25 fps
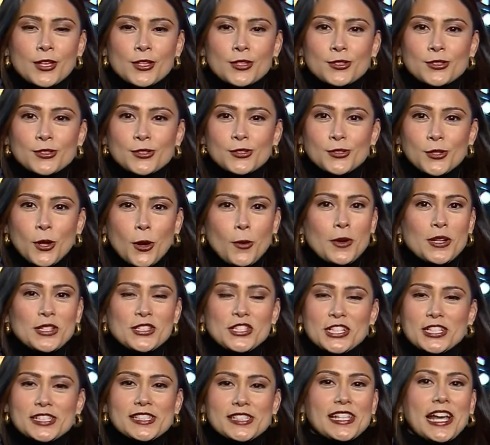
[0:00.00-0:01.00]
So
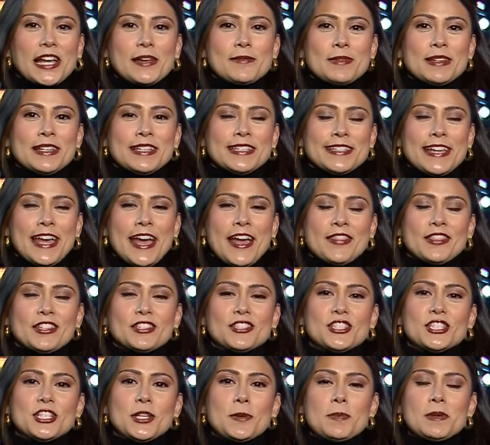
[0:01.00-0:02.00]
much excitement, and the
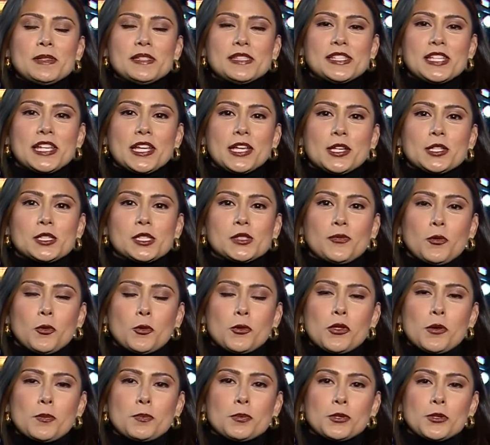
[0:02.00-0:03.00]
cheapest tickets
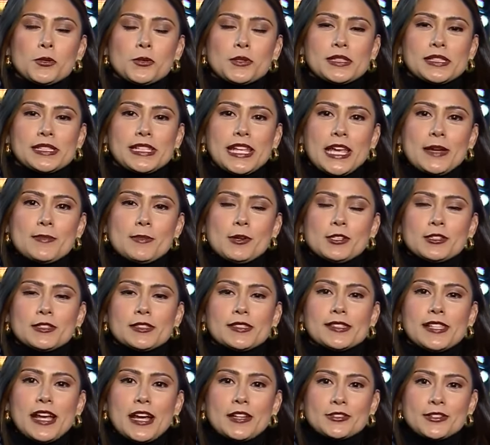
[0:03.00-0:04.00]
for the Bruins game on
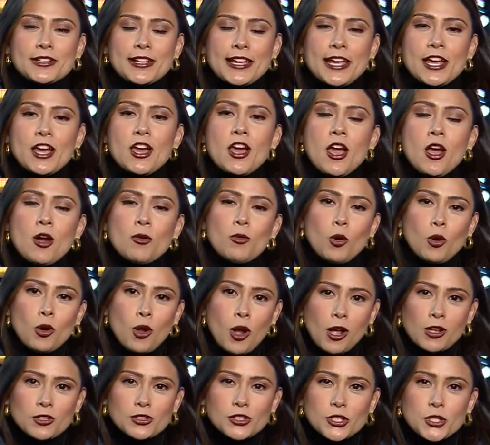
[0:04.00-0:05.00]
Saturday will
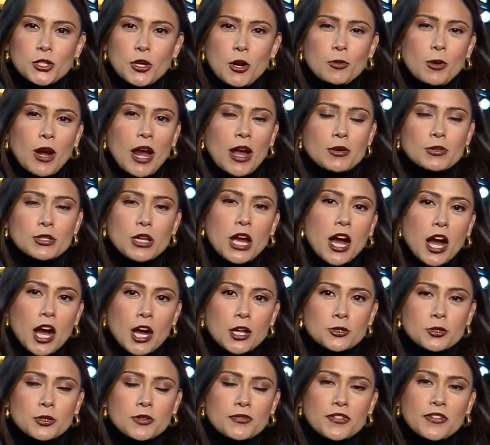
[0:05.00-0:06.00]
cost you around
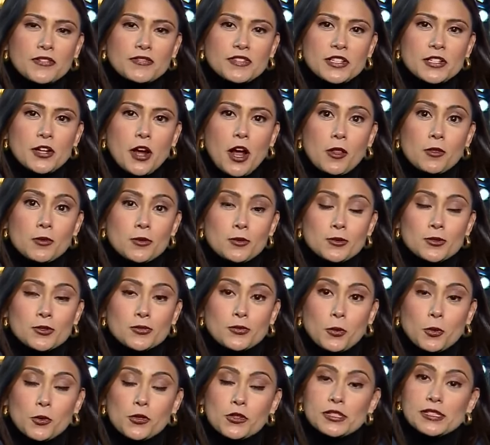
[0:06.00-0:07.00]
$150
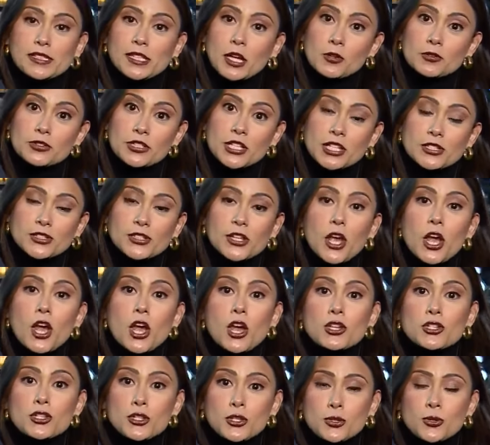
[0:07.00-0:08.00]
for the Celtics,
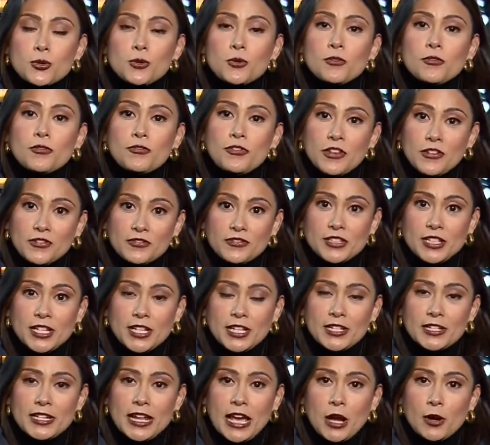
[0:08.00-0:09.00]

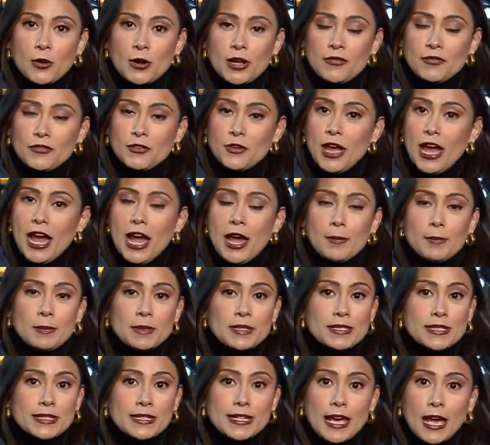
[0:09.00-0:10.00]
$250. Now, if you
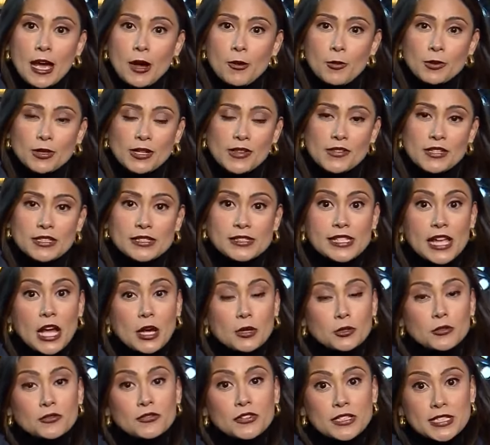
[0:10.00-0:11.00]
happen to get one of these
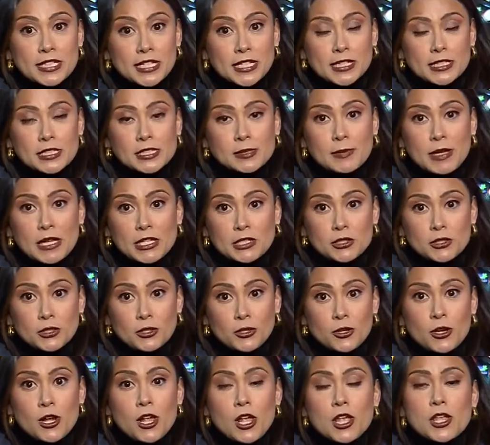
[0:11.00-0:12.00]
counterfeit tickets, make
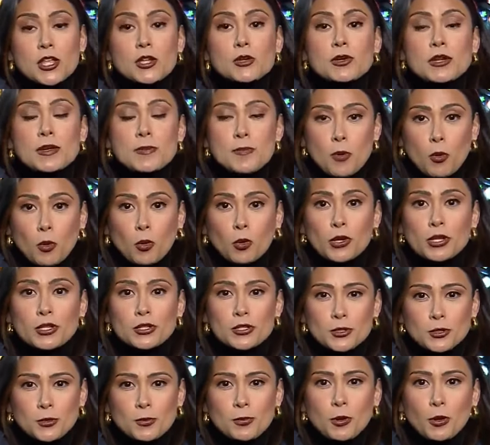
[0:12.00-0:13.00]
sure you report
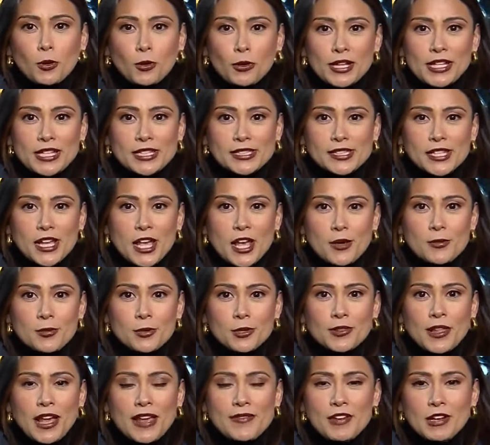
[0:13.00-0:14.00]
it to police.
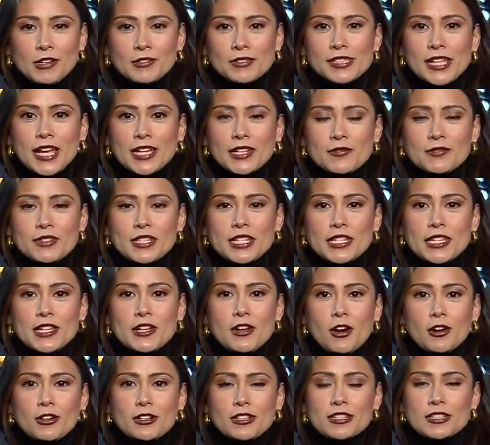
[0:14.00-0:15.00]
We're live outside of TD
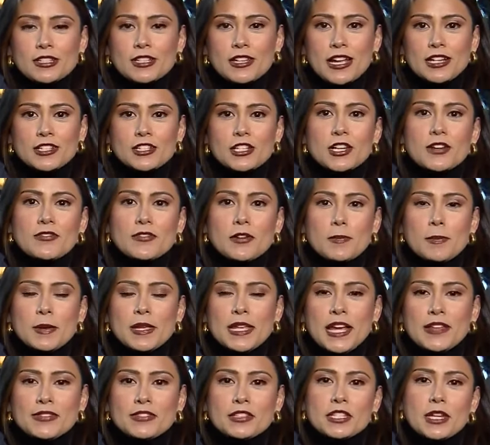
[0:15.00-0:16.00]
Garden tonight. Jennifer
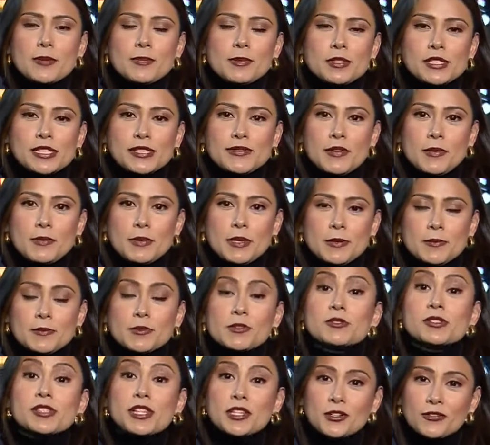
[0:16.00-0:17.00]
Pignat, the WCVB
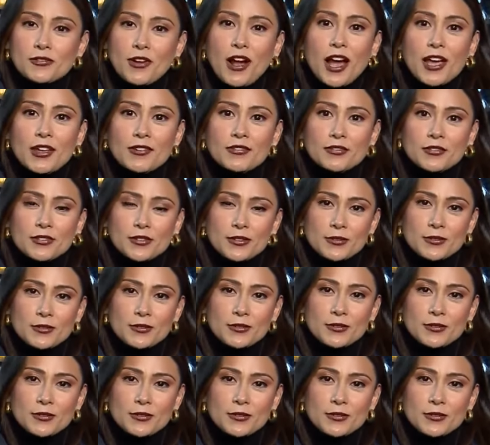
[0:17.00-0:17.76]
News Center 5. Jen, thank you.